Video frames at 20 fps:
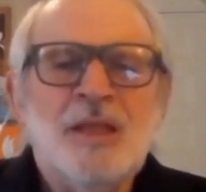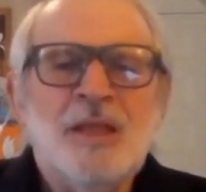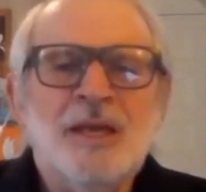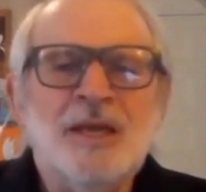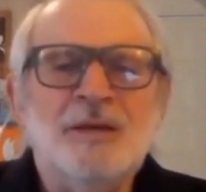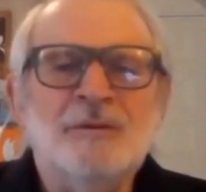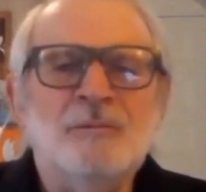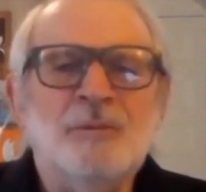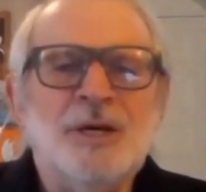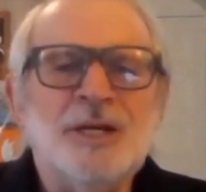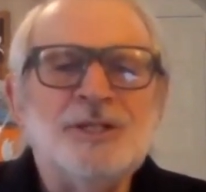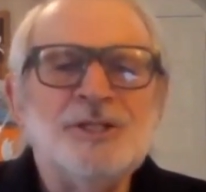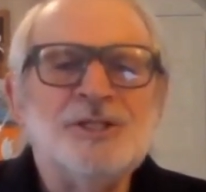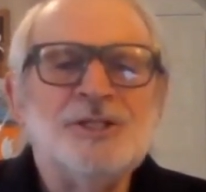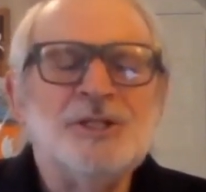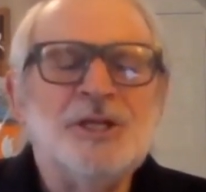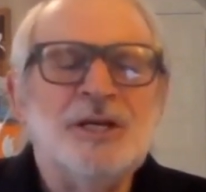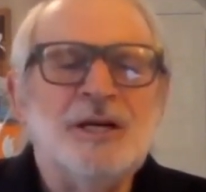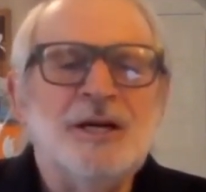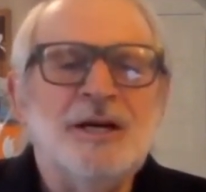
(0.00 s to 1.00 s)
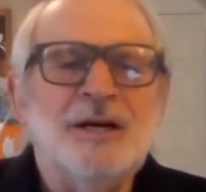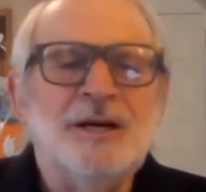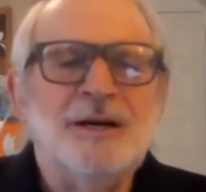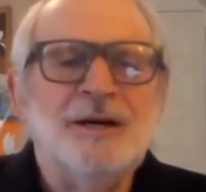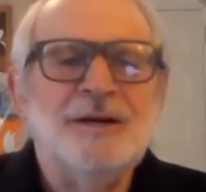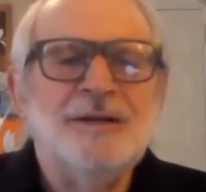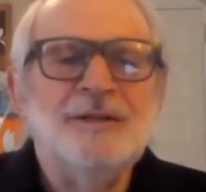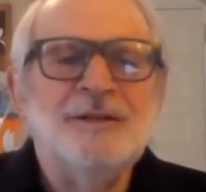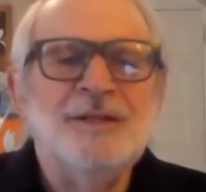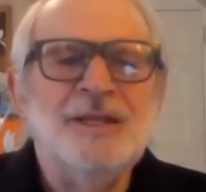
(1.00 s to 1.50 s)
in which
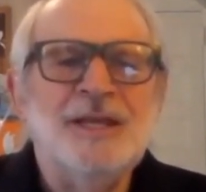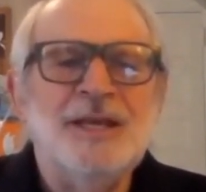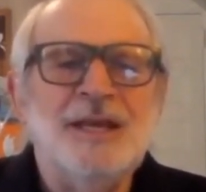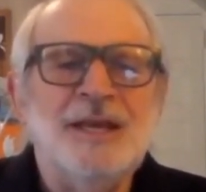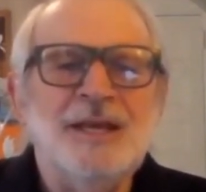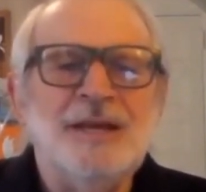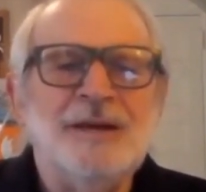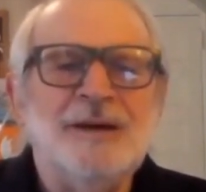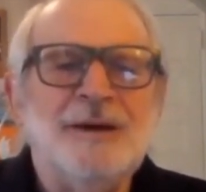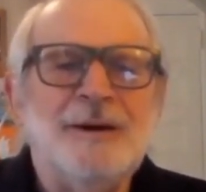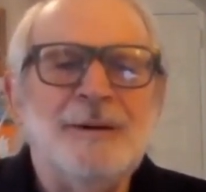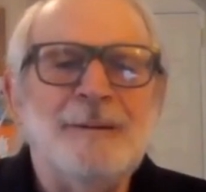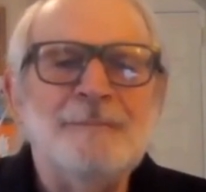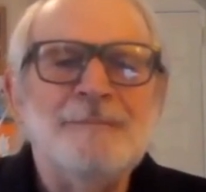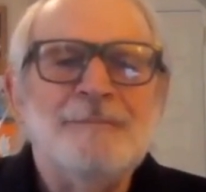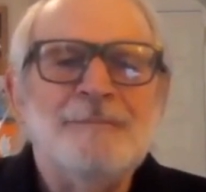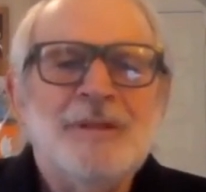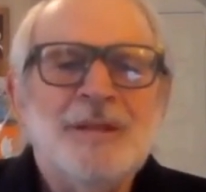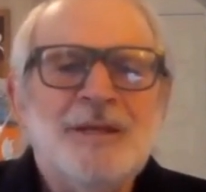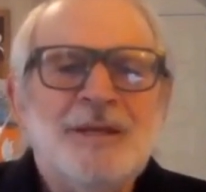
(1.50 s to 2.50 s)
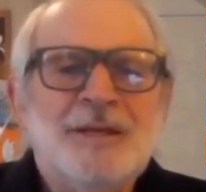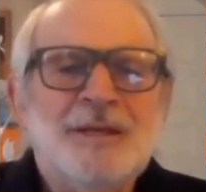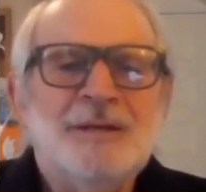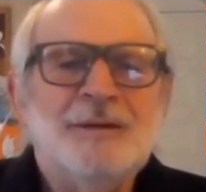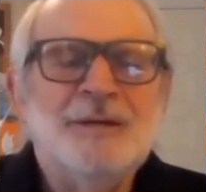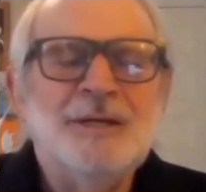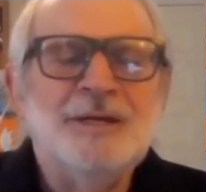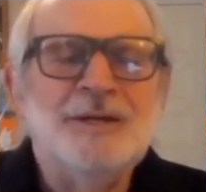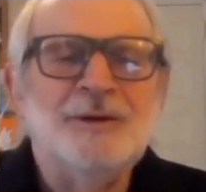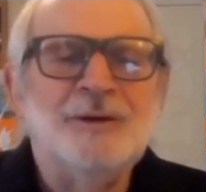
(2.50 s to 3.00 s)
the
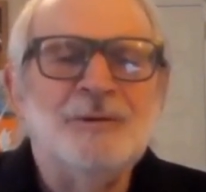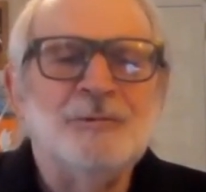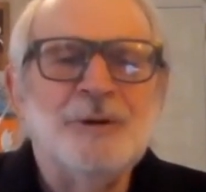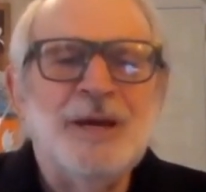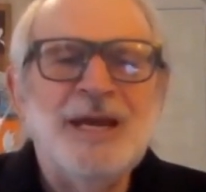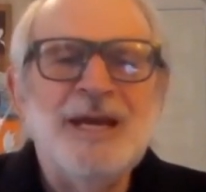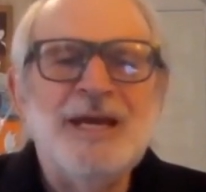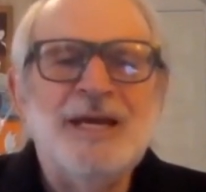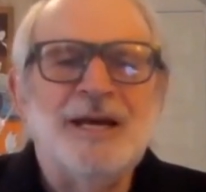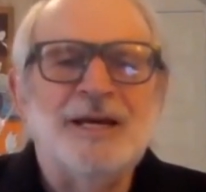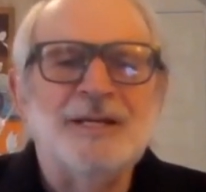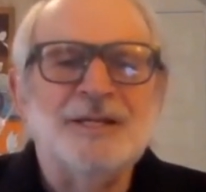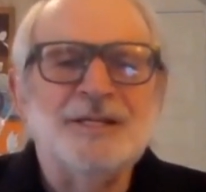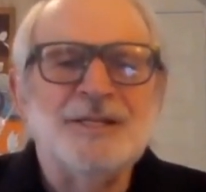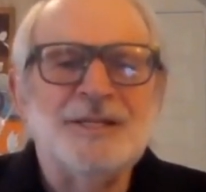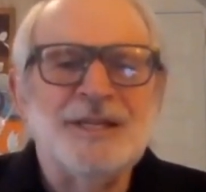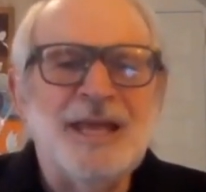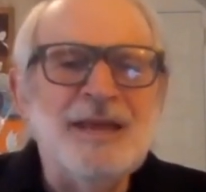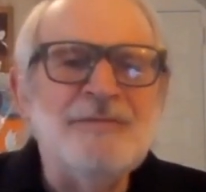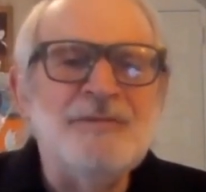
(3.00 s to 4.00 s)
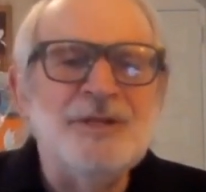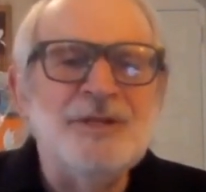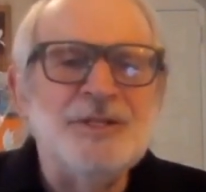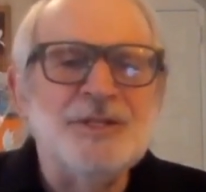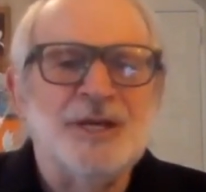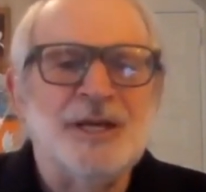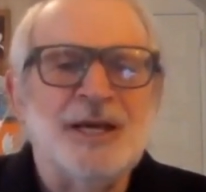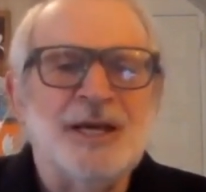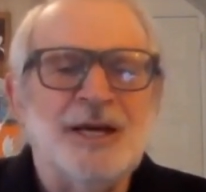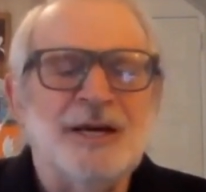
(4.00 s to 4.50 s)
rate on a savings
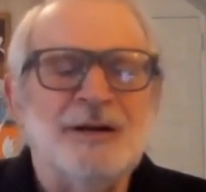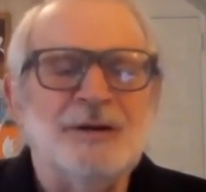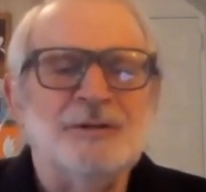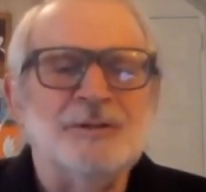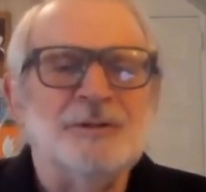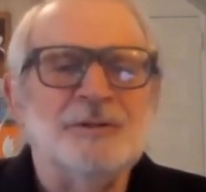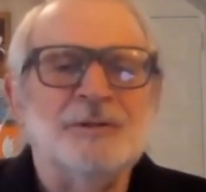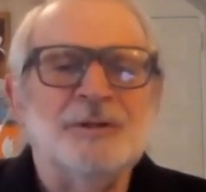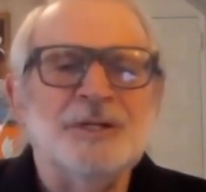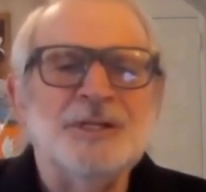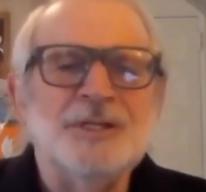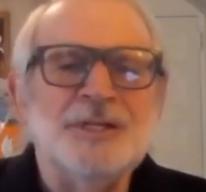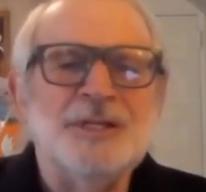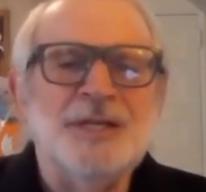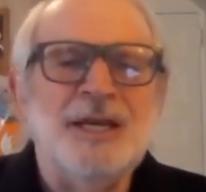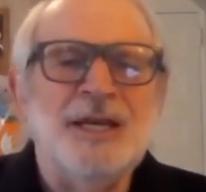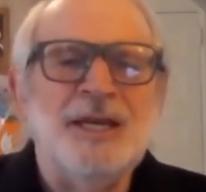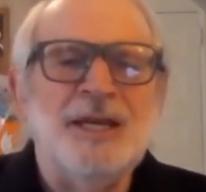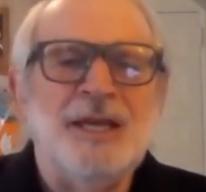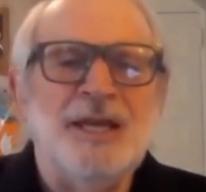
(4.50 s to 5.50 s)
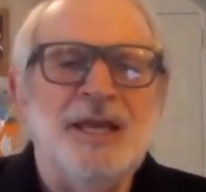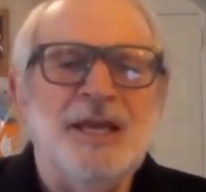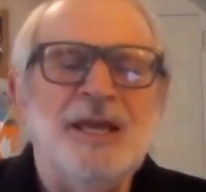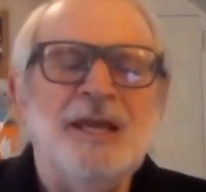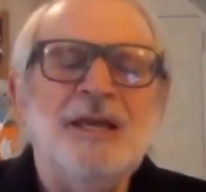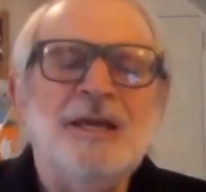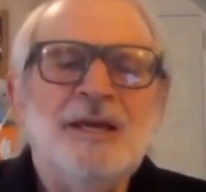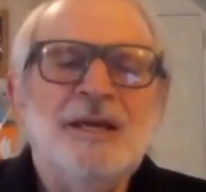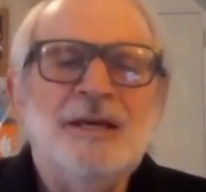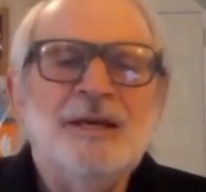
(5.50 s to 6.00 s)
account or a
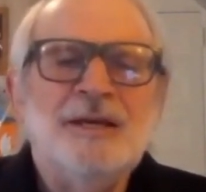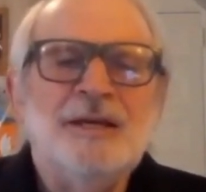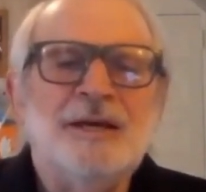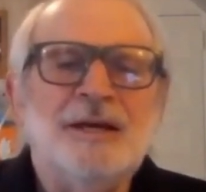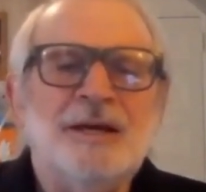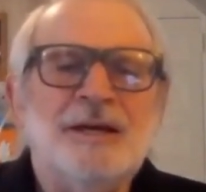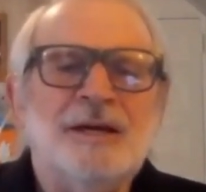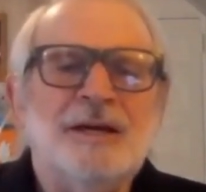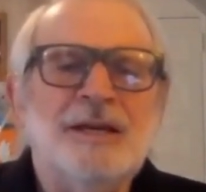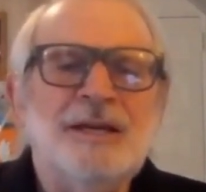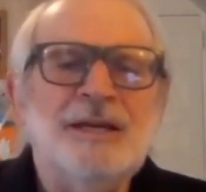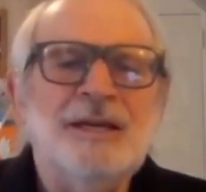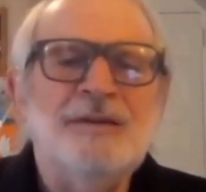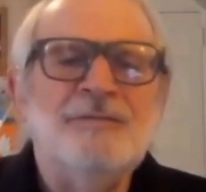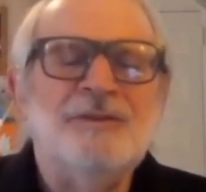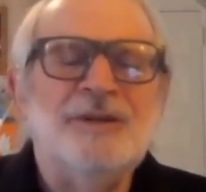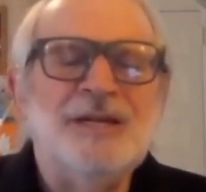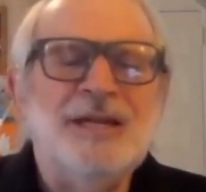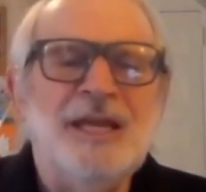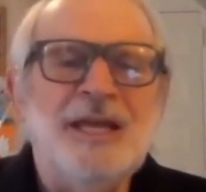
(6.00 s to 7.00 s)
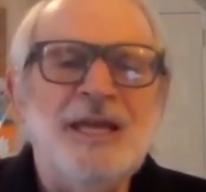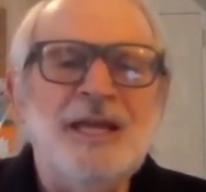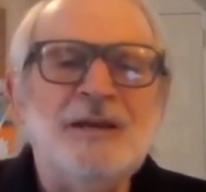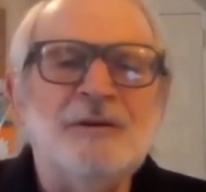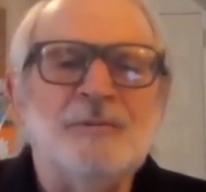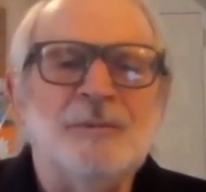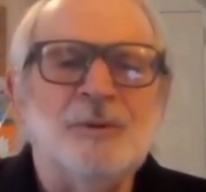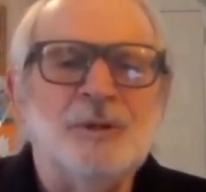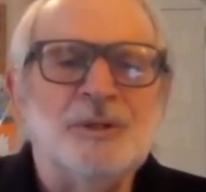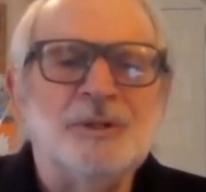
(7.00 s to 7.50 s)
CD even
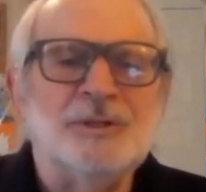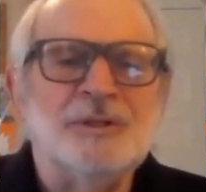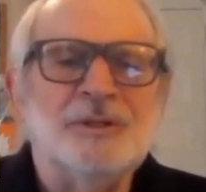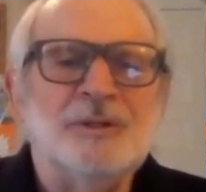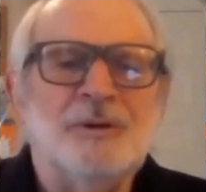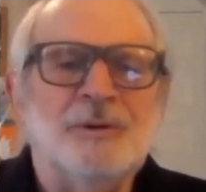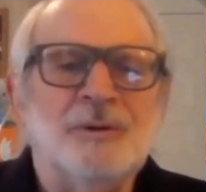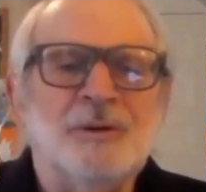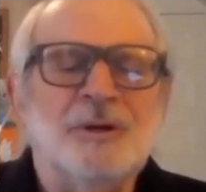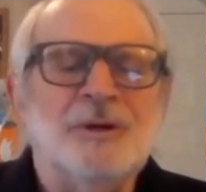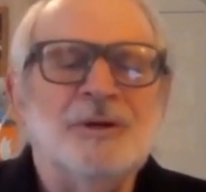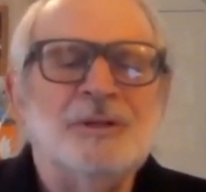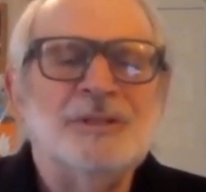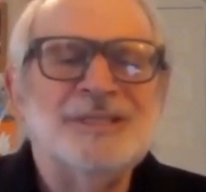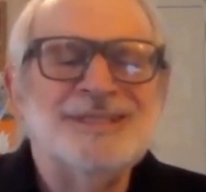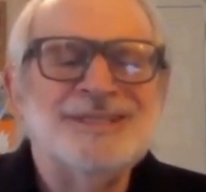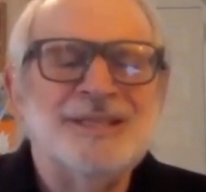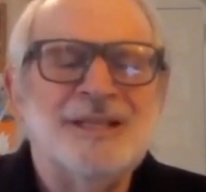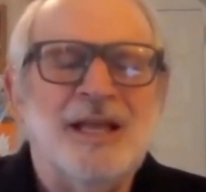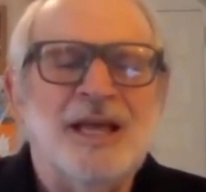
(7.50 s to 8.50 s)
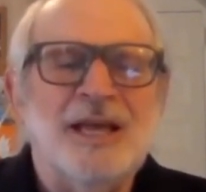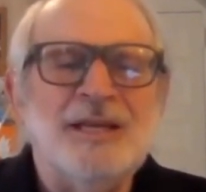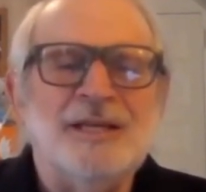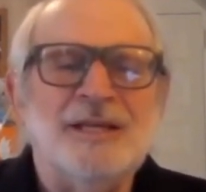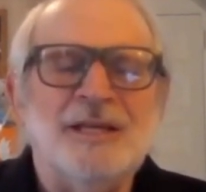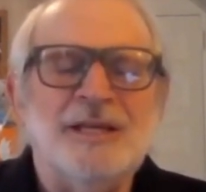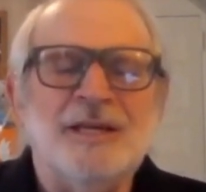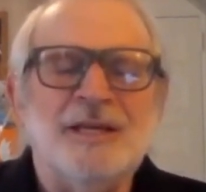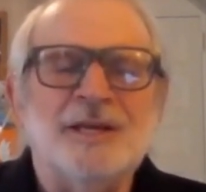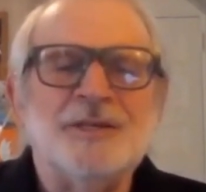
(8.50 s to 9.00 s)
equaled or
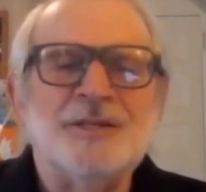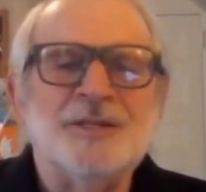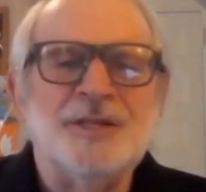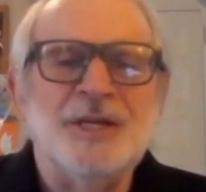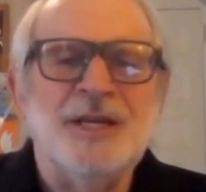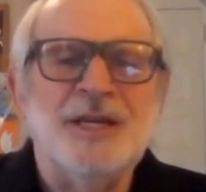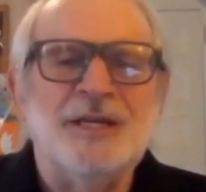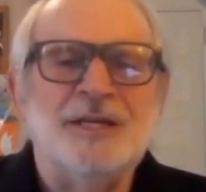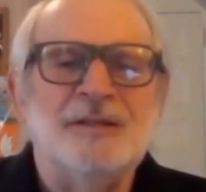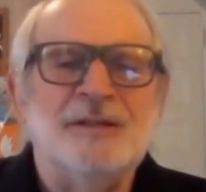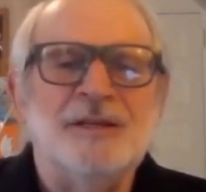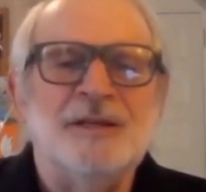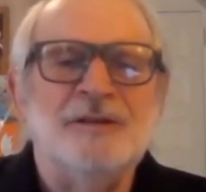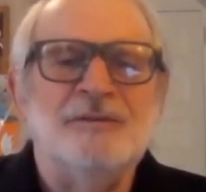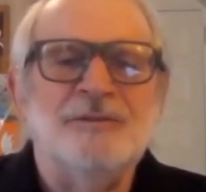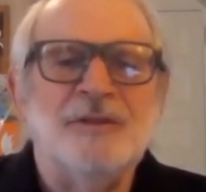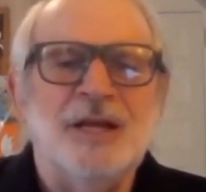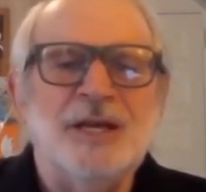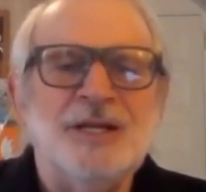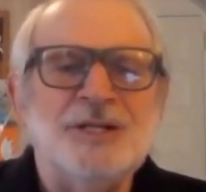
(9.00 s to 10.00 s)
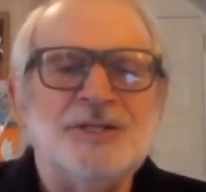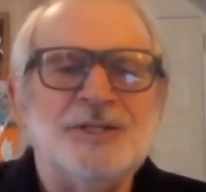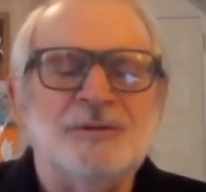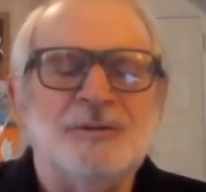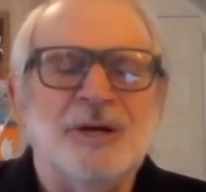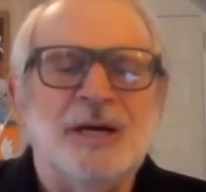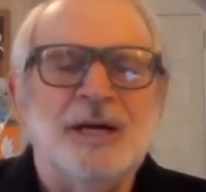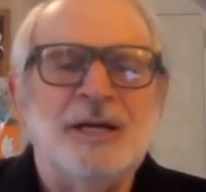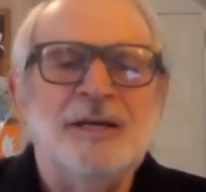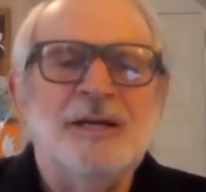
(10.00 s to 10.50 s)
slightly exceeded the inflation
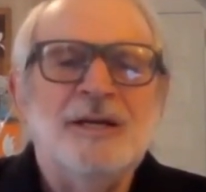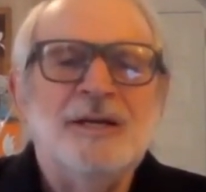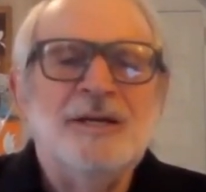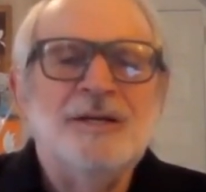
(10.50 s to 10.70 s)
rate.